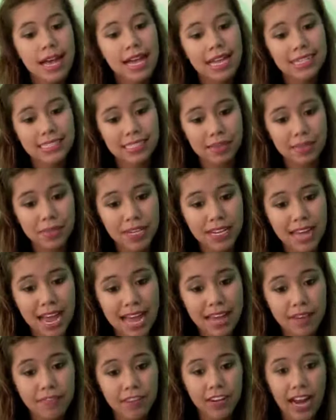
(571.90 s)
Something I
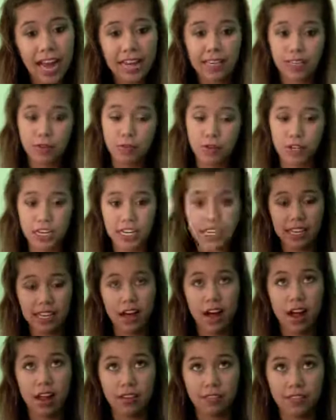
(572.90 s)
had forgotten to put in the
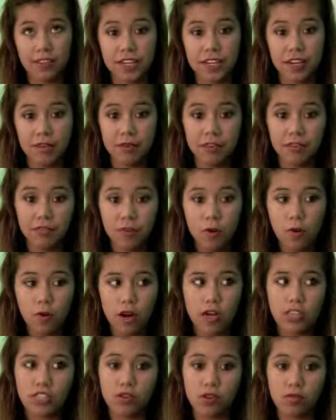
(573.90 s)
haul video
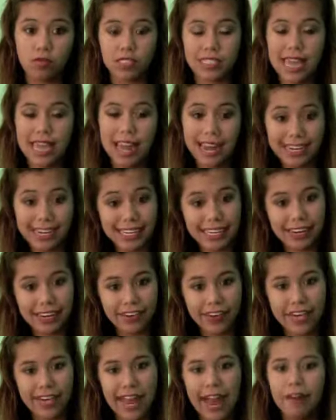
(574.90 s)
before, so I'm just adding it in
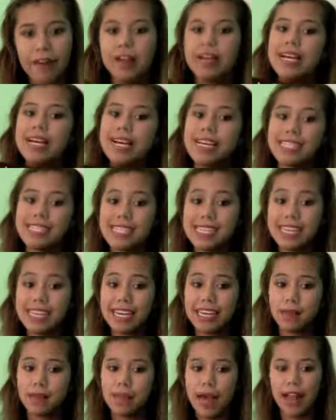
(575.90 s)
right now, is the
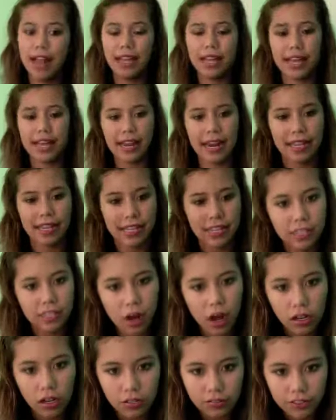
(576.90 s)
Naked palette, and I think
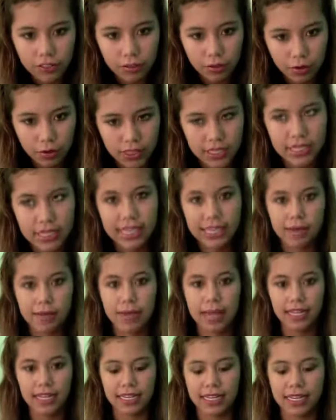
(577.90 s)
all of you know what the Naked
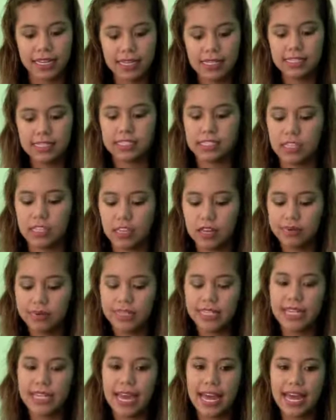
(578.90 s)
palette is. It's the Urban
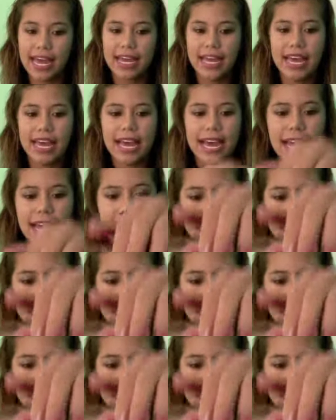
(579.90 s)
Decay. It